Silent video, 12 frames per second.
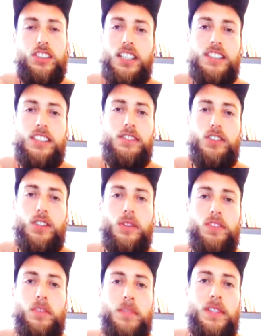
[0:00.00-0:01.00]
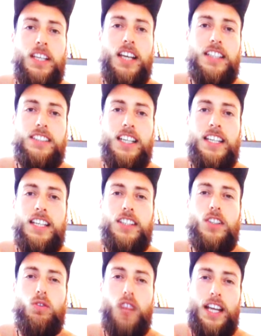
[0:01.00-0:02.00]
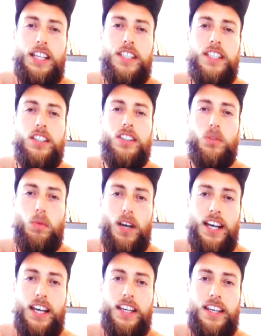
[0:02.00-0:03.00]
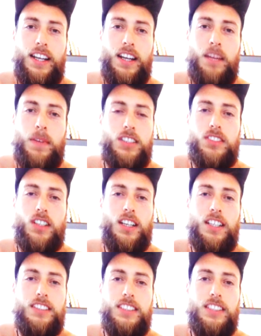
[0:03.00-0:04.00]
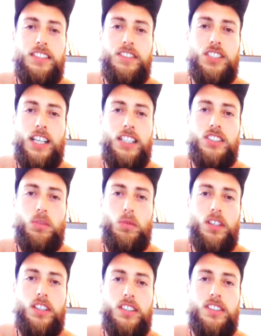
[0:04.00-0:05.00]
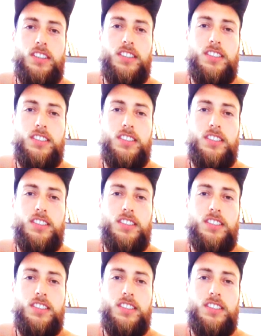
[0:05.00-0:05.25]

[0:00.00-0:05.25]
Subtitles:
just as frequent for me as saying it the regular way. And I'm not trying to even change the word.